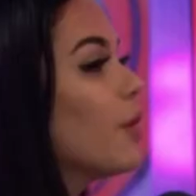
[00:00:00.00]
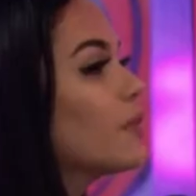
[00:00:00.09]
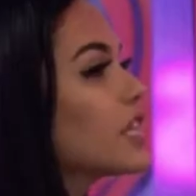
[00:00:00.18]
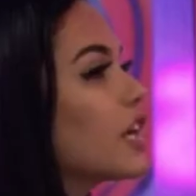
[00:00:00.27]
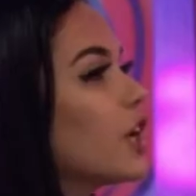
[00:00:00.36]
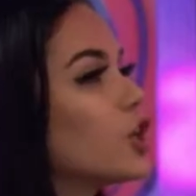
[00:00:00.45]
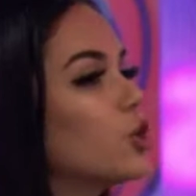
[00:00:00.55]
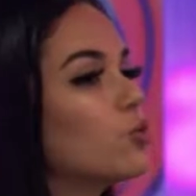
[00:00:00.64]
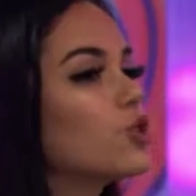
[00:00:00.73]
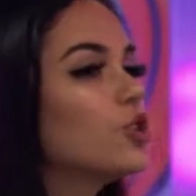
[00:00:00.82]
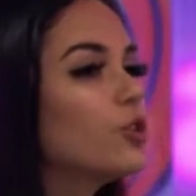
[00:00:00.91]
was like a
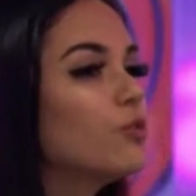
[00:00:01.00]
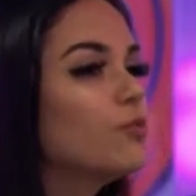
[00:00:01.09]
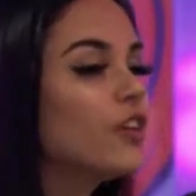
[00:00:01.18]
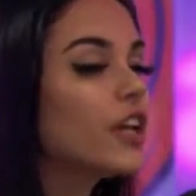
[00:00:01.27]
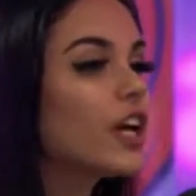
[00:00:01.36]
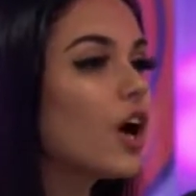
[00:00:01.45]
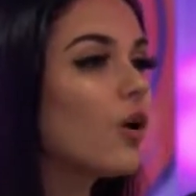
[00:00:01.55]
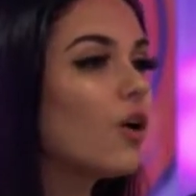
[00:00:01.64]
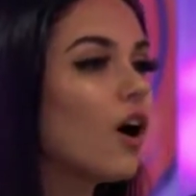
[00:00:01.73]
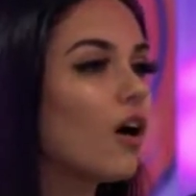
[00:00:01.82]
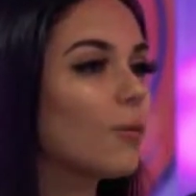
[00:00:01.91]
YouTube
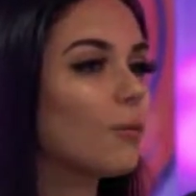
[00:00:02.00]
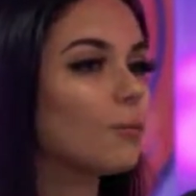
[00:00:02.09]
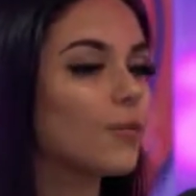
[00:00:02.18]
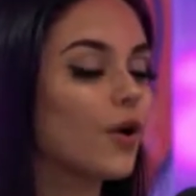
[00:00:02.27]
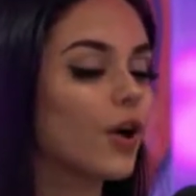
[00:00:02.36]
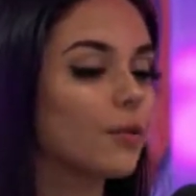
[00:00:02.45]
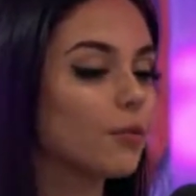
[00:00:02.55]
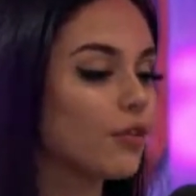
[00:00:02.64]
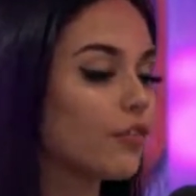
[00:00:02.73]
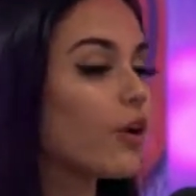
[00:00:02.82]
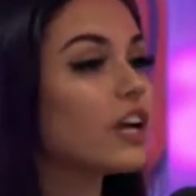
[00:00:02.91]
video.
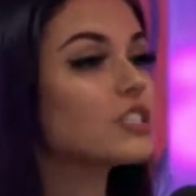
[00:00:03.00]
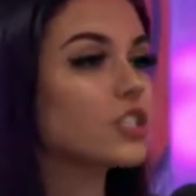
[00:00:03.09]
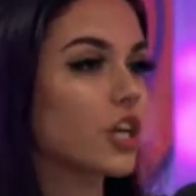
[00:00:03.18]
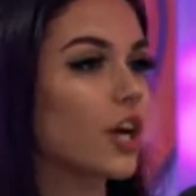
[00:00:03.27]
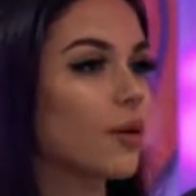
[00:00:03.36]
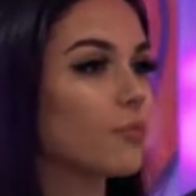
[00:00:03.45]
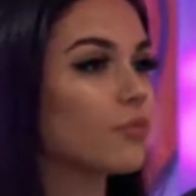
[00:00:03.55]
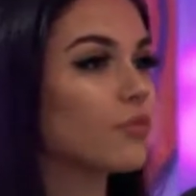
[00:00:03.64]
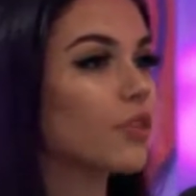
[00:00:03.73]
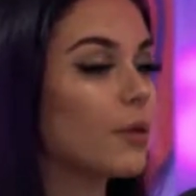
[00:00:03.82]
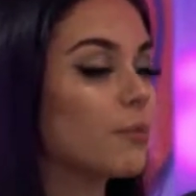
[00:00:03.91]
Before Instagram,
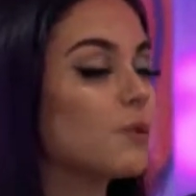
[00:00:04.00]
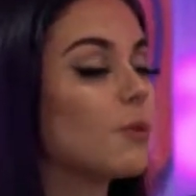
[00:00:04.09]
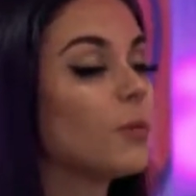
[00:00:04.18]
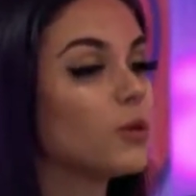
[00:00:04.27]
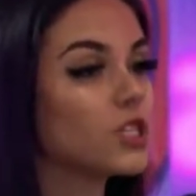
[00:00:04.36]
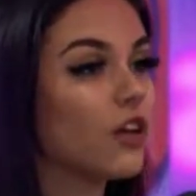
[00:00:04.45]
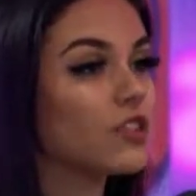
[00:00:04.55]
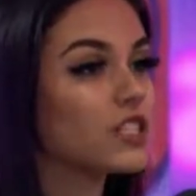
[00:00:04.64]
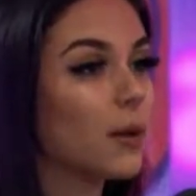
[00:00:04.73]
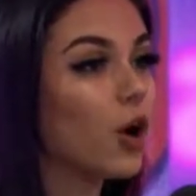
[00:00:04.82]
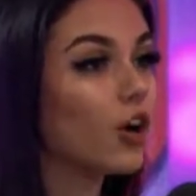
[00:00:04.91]
people posted on
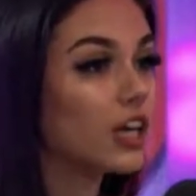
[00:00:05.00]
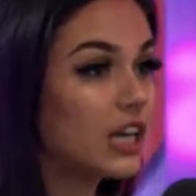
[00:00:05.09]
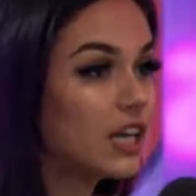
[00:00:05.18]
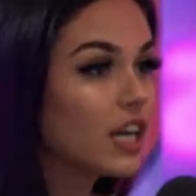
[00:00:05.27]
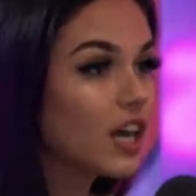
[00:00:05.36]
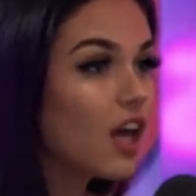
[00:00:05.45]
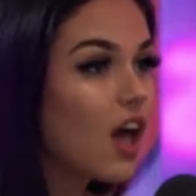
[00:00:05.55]
this app called Keek.